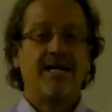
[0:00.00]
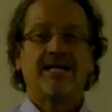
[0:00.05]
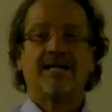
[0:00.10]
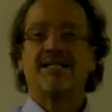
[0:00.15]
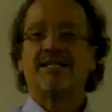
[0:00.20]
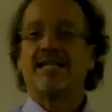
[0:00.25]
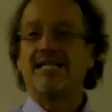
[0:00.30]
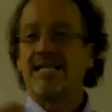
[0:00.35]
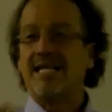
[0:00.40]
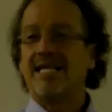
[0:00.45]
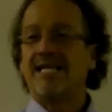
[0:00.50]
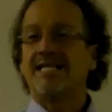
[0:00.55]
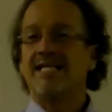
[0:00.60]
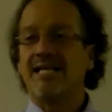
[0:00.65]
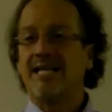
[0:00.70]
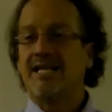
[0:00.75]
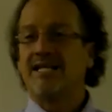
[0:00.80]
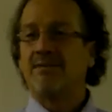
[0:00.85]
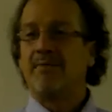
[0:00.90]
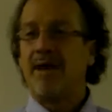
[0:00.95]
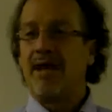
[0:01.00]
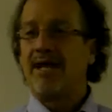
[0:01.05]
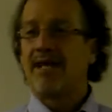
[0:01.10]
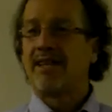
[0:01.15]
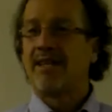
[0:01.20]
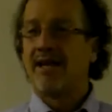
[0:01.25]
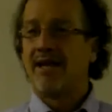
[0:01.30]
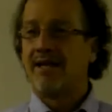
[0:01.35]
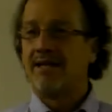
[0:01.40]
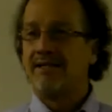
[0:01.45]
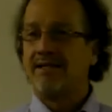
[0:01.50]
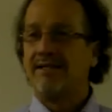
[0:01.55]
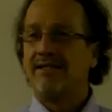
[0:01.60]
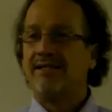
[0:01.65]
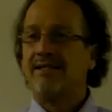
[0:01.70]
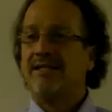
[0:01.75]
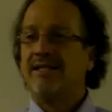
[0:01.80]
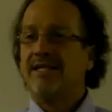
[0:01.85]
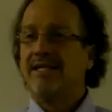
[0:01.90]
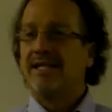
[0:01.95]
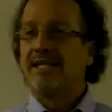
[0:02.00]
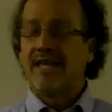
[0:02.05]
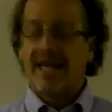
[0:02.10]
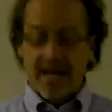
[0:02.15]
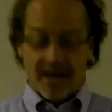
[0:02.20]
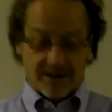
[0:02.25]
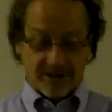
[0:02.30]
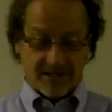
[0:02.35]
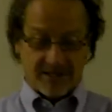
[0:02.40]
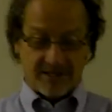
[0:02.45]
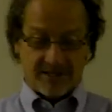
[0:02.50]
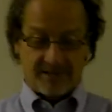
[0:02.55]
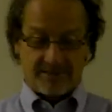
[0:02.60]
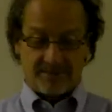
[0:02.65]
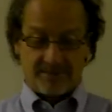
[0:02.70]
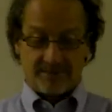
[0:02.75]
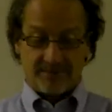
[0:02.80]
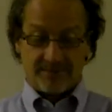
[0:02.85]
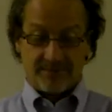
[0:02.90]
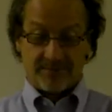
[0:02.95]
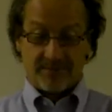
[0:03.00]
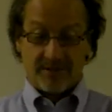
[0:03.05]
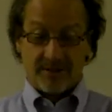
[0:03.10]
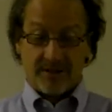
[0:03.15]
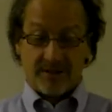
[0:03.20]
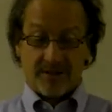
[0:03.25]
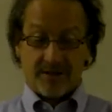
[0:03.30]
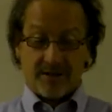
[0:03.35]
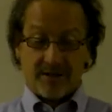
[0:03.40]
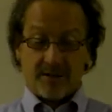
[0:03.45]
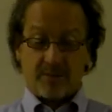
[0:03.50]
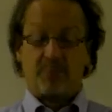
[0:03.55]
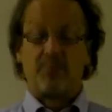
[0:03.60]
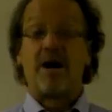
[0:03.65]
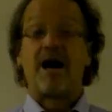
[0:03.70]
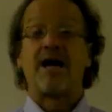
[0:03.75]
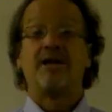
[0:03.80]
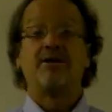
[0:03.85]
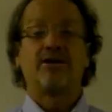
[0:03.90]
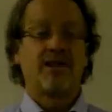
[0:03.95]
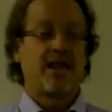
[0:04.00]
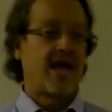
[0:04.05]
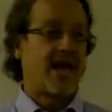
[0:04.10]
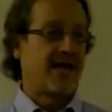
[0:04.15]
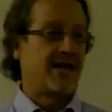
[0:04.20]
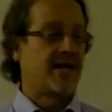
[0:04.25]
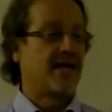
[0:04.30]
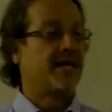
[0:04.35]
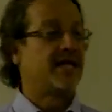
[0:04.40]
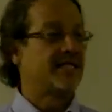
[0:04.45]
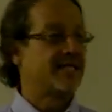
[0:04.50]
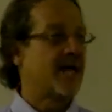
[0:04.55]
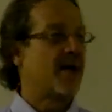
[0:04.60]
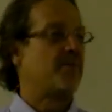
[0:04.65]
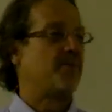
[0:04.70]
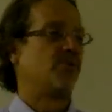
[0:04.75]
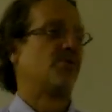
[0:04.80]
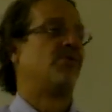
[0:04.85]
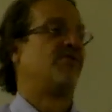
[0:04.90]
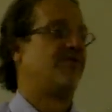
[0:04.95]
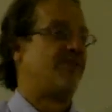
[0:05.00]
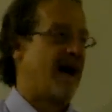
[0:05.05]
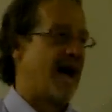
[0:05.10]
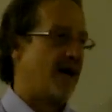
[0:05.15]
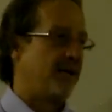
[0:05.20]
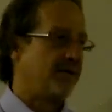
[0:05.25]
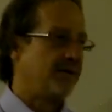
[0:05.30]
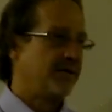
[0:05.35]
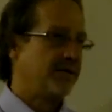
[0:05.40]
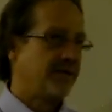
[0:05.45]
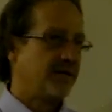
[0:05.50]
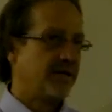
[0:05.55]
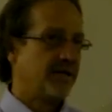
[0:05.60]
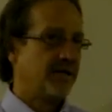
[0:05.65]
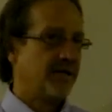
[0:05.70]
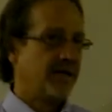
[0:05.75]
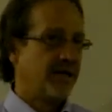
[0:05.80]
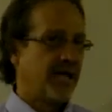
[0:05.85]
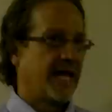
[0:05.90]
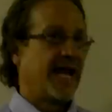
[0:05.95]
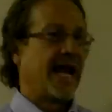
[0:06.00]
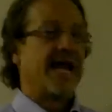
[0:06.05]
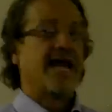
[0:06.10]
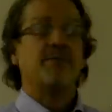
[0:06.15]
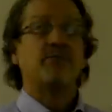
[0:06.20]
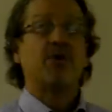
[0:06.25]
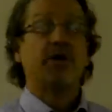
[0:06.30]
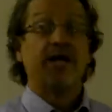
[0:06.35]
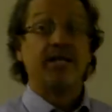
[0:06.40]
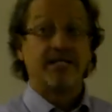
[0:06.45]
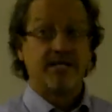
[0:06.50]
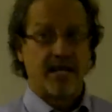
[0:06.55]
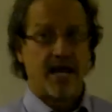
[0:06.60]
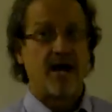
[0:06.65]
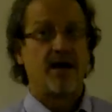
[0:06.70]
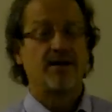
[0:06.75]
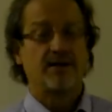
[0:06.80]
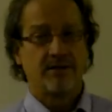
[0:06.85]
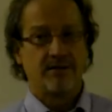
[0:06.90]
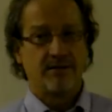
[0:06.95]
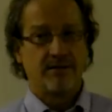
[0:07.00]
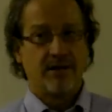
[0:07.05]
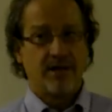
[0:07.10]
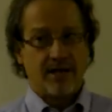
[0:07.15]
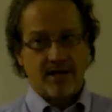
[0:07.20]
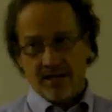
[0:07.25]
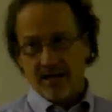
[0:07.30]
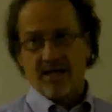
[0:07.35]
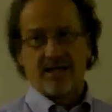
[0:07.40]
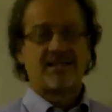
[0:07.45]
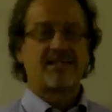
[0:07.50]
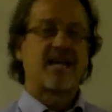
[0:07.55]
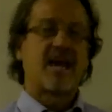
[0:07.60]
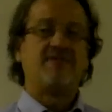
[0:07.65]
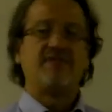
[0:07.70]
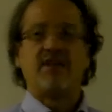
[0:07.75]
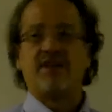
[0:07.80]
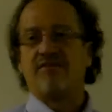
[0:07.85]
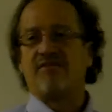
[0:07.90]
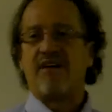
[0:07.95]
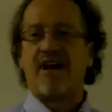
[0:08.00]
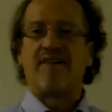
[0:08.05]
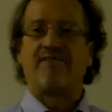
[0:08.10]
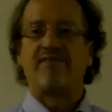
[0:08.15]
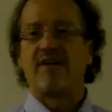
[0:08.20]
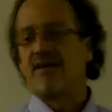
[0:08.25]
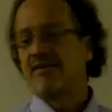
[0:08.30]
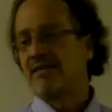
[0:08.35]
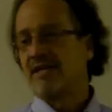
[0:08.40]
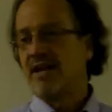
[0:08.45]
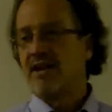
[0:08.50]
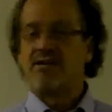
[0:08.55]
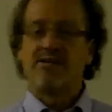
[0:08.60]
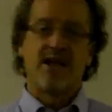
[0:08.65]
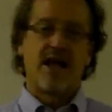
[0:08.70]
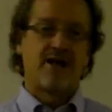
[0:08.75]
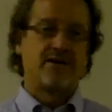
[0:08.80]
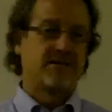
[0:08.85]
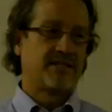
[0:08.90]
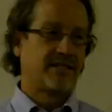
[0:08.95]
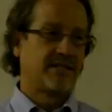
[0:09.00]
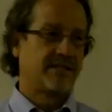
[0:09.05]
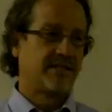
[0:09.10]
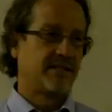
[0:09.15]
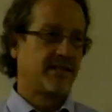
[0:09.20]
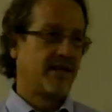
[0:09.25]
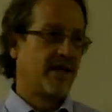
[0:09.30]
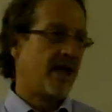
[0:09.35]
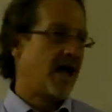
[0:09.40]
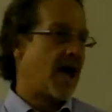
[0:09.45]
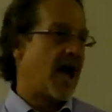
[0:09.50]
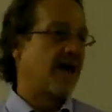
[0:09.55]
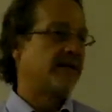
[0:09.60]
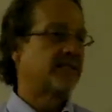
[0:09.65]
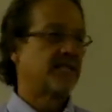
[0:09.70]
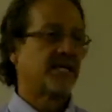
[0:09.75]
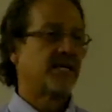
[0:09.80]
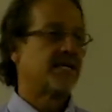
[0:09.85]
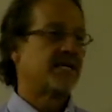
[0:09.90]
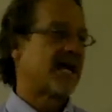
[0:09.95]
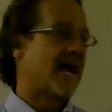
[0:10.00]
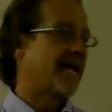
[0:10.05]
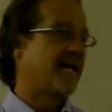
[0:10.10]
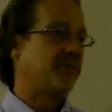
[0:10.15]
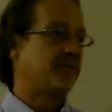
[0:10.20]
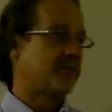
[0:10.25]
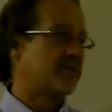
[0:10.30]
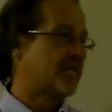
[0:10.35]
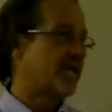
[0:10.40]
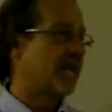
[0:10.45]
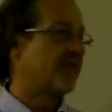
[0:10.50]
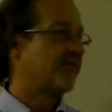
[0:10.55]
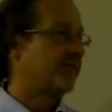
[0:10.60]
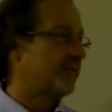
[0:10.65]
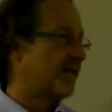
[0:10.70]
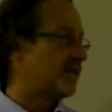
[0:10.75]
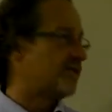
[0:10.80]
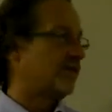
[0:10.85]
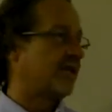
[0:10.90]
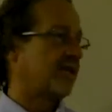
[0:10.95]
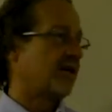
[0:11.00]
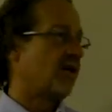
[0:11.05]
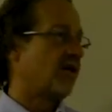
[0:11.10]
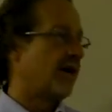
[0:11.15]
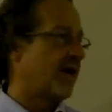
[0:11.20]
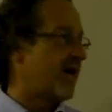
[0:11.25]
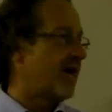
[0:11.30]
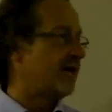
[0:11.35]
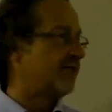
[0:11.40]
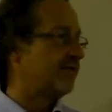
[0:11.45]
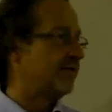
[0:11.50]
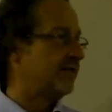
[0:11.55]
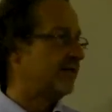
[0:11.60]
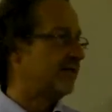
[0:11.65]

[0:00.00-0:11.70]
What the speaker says: Because the D is needed to make the calcium. Ponder that. Now, isn't that profound? And I am going to tell you. Let's say I've done 5,000 hair analysis. I'll tell you 90% of them, guess what they all have?